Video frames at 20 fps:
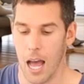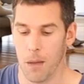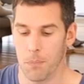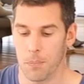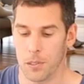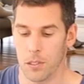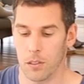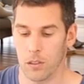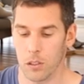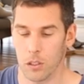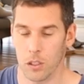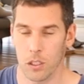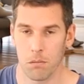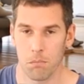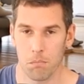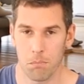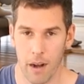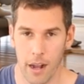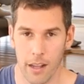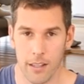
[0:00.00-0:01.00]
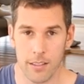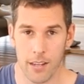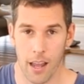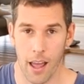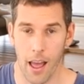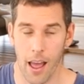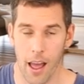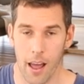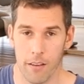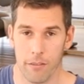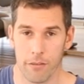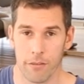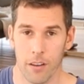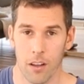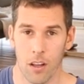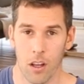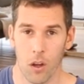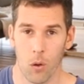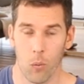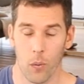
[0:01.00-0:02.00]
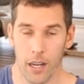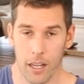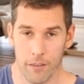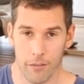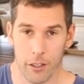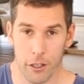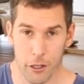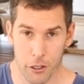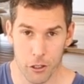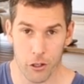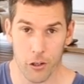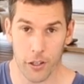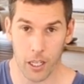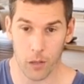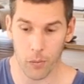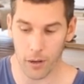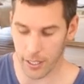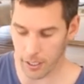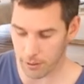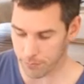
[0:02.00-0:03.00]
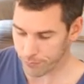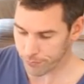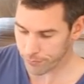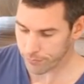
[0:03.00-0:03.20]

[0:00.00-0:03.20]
absolute must-have whenever you're shooting a wedding.